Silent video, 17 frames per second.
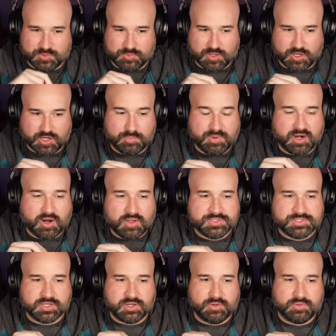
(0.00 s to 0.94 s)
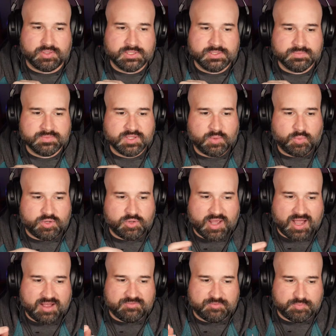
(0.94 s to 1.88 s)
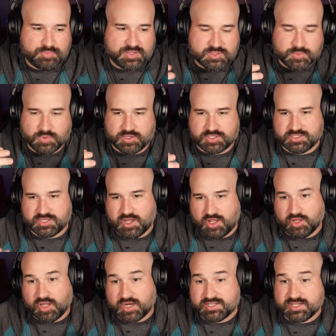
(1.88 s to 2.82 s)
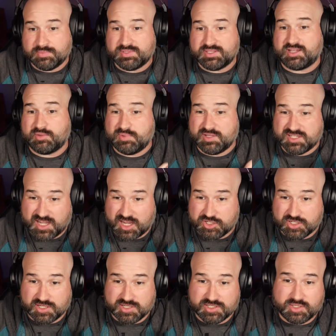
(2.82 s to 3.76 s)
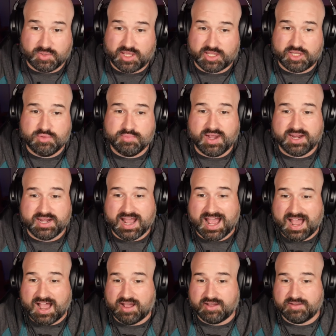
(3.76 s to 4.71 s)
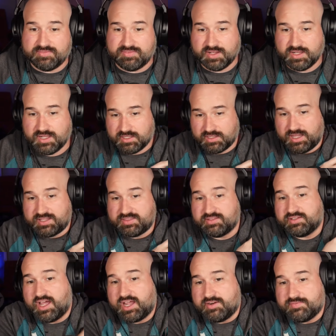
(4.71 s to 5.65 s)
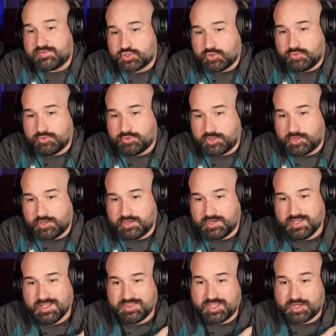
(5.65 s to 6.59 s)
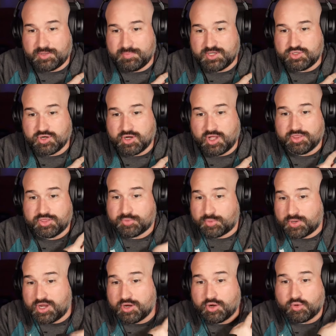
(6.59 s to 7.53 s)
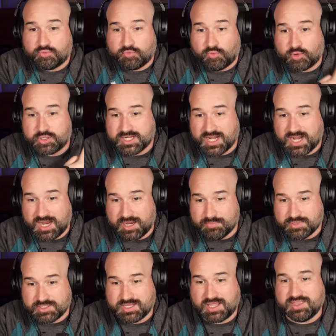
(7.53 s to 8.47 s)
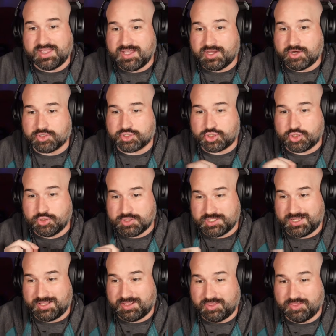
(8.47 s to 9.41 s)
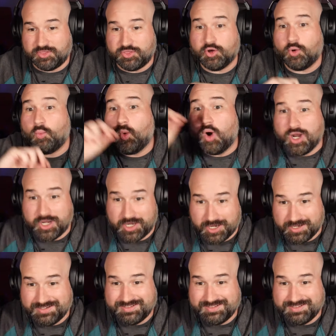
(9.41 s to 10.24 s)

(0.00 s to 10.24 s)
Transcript: work, but also. Mm-hmm when you have pencil works, a lot of times they could be sketchy. So like you might have right. like the line of a shoulder that could be drawn three or four times, and the inker's choosing the one